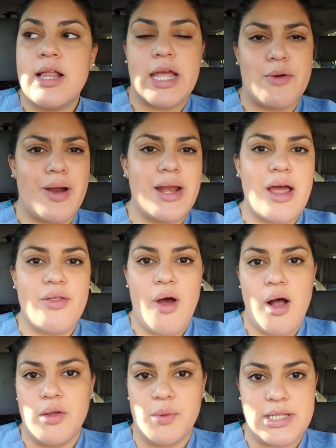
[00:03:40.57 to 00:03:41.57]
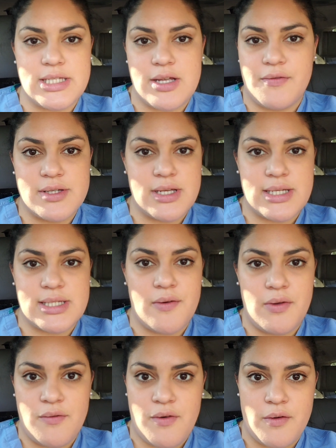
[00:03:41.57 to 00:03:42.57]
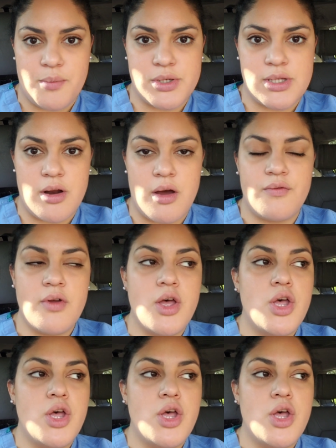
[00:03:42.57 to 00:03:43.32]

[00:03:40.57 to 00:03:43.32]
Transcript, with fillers: Like right now, the Halloween stuff is like 75% off.